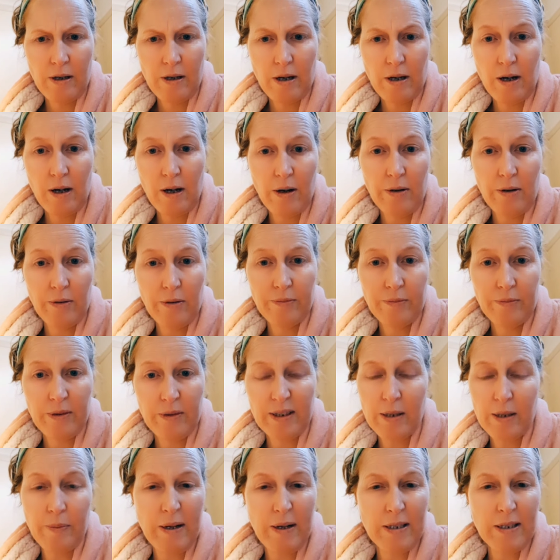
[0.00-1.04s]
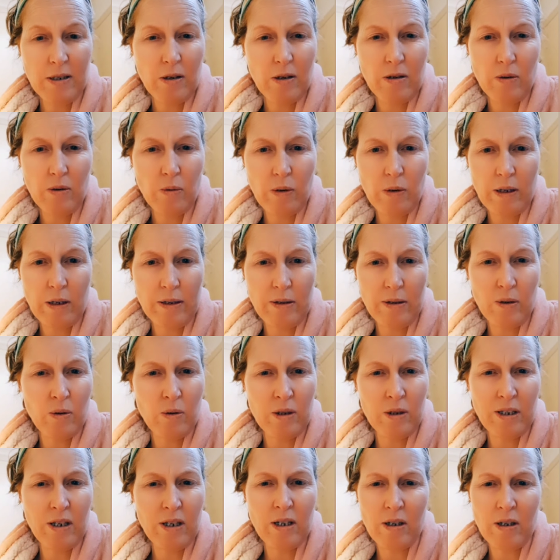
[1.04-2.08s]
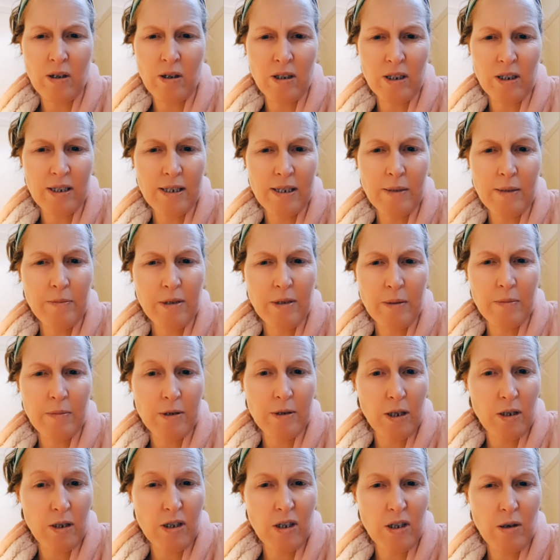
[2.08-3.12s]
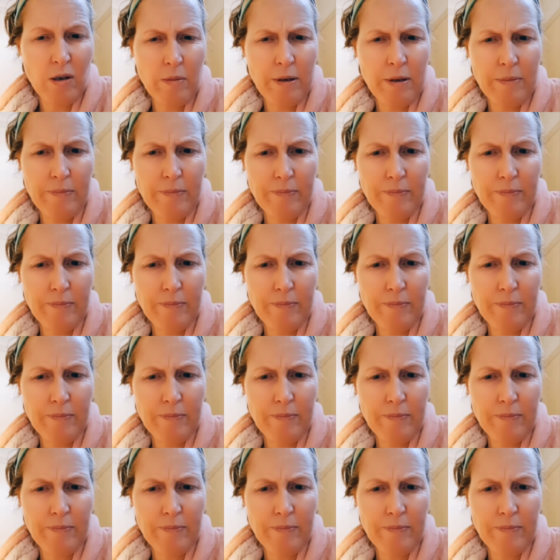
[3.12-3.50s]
Oh, it depends on all on your symptoms, though, do you know what